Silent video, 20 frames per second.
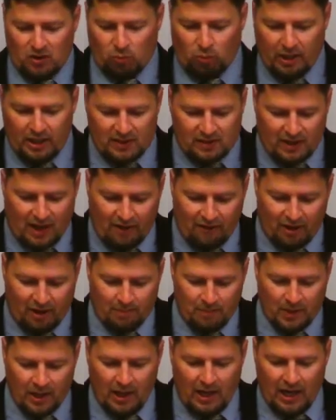27
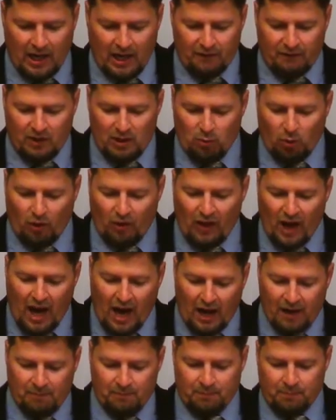And if you will
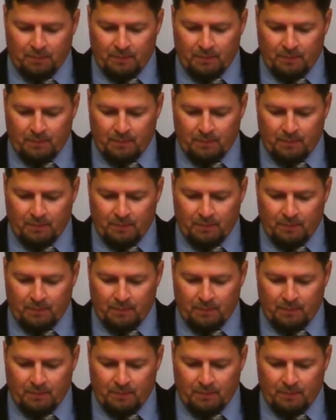not